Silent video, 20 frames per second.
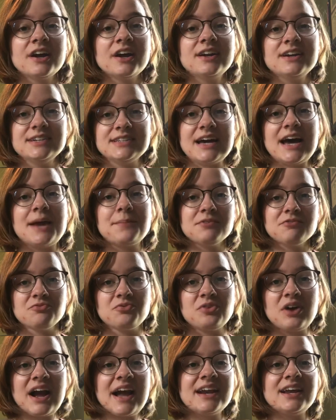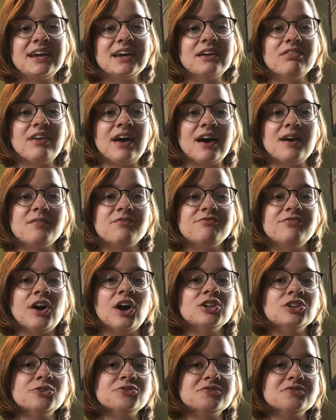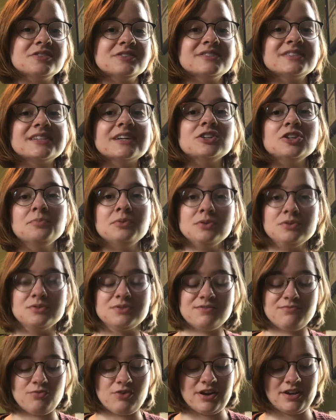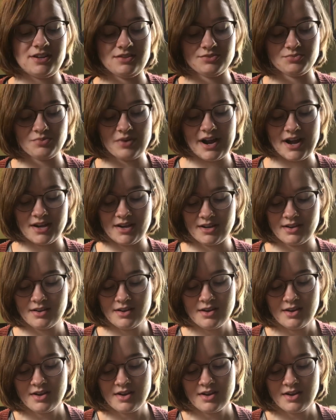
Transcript: and a type of writing that follows the syllables of what he's writing.